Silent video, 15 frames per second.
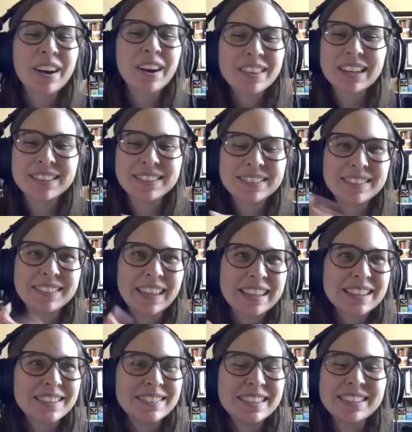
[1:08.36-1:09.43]
that it's like
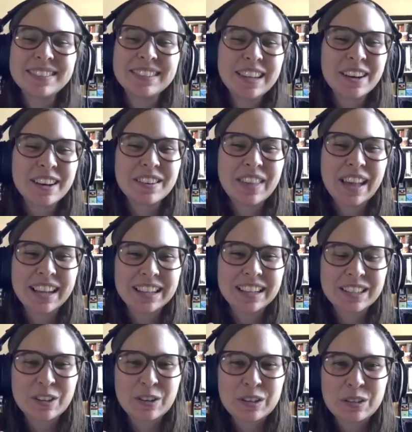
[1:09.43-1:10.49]
this year that
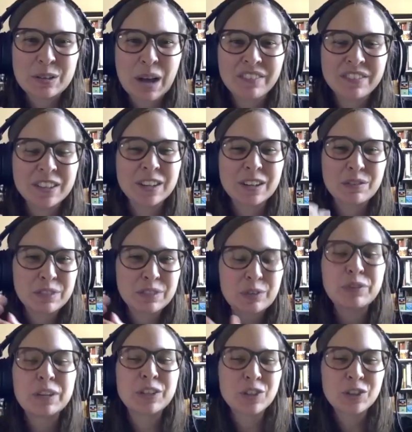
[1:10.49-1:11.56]
you have your
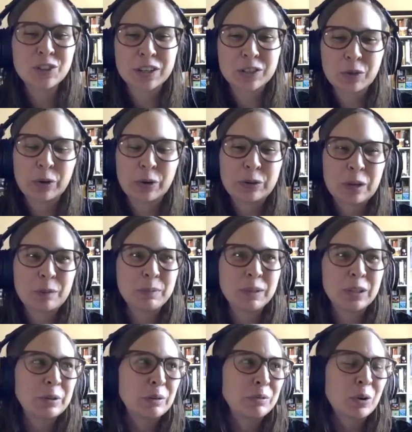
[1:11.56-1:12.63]
feature directorial
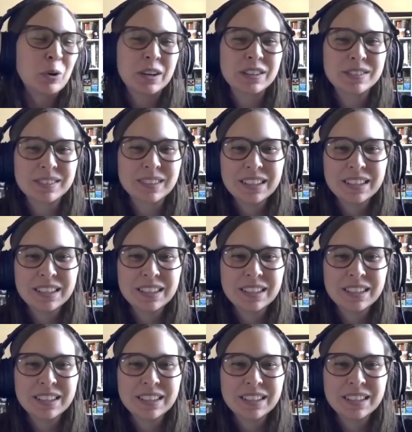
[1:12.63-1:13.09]
debut, and of course,